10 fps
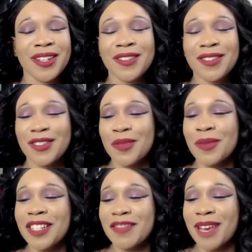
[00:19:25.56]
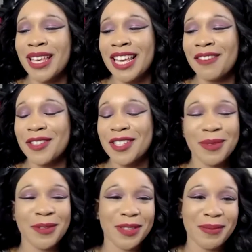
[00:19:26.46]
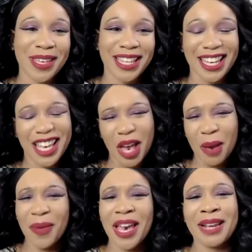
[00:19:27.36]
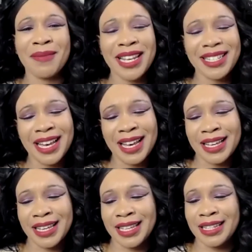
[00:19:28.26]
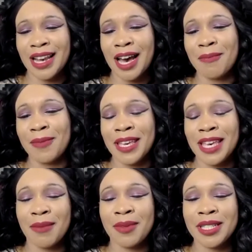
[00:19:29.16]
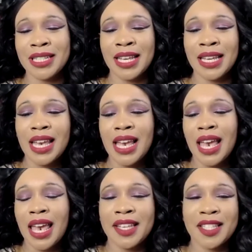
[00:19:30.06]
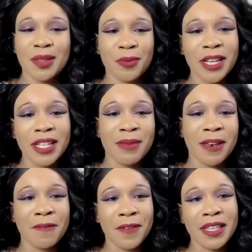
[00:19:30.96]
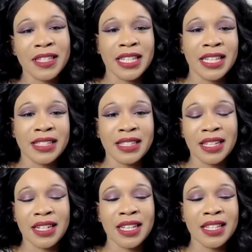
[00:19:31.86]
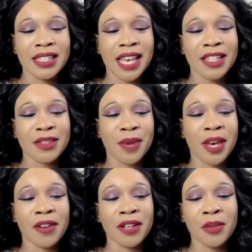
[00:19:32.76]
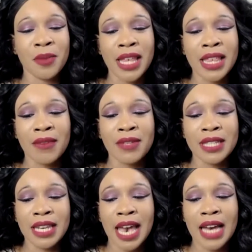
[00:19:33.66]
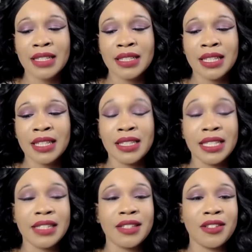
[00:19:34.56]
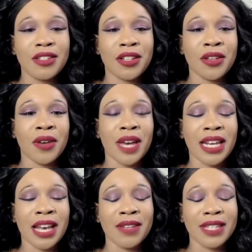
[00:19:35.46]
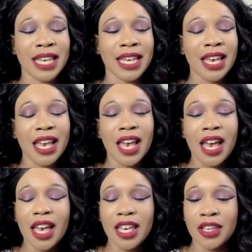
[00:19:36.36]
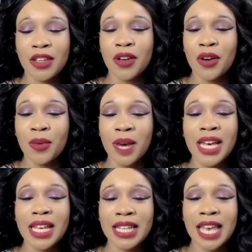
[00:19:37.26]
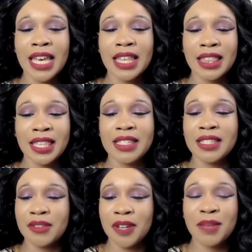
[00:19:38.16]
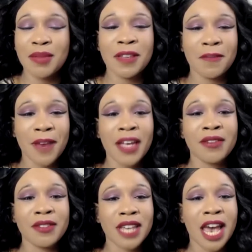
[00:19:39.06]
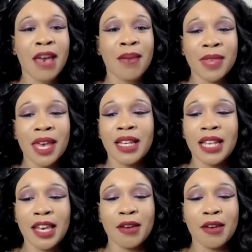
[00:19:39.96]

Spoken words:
So much of my life was spent with me like biting my tongue and not being able to like express my feelings in a concise way or in a way that was like actually listened to. And I was like, you know what? Like this is going to be the final time that like,